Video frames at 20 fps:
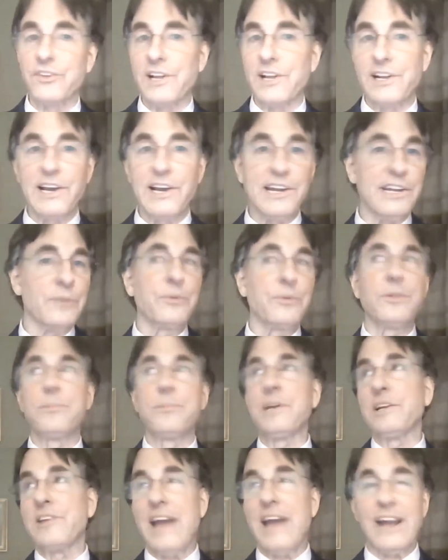and they got hit with a
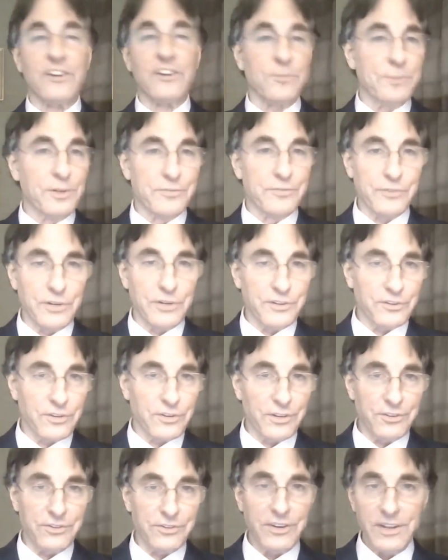big tax bill, for
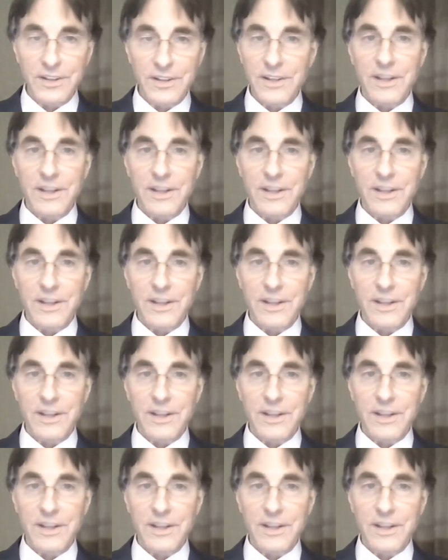instance,